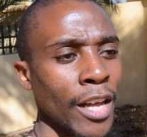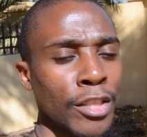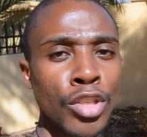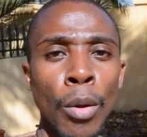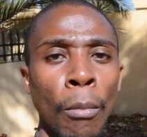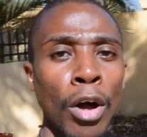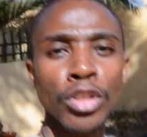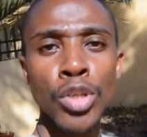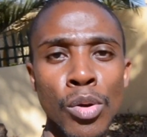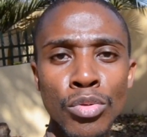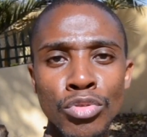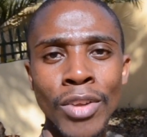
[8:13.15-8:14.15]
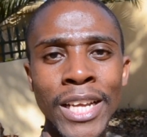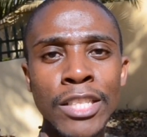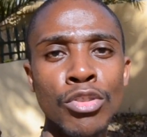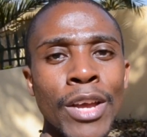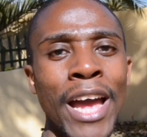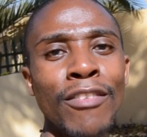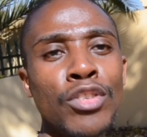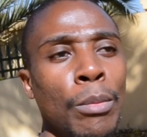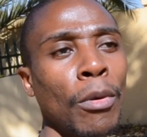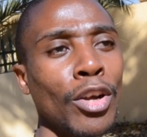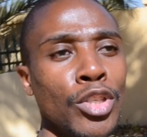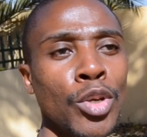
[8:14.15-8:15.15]
tomatoes, right? You have
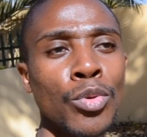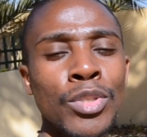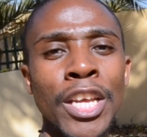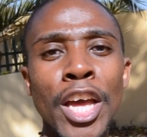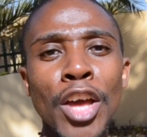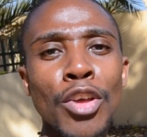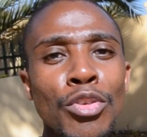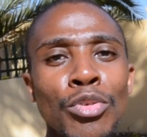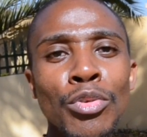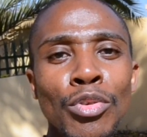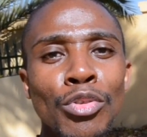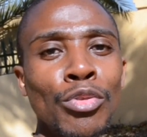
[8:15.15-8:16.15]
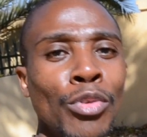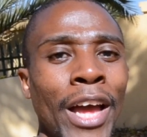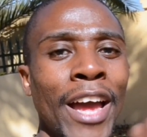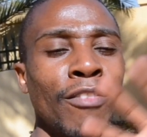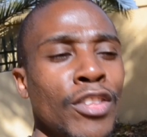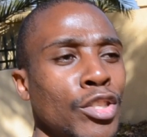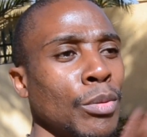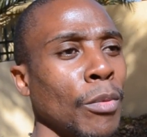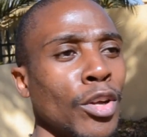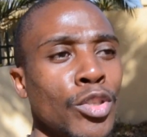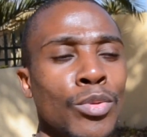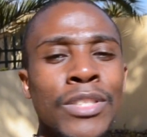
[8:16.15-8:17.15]
tomatoes, you have the
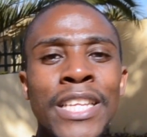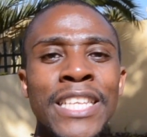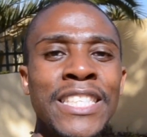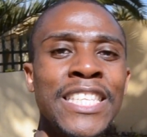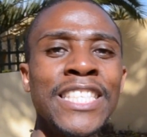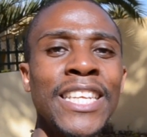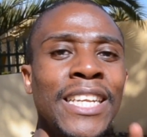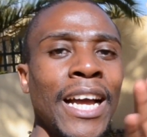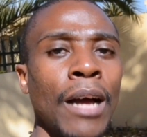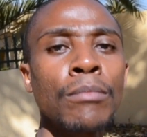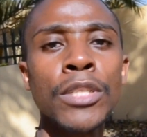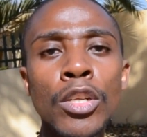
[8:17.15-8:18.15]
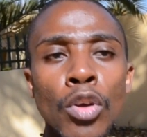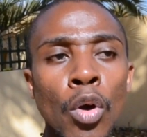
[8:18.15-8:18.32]
tomatoes, the season comes and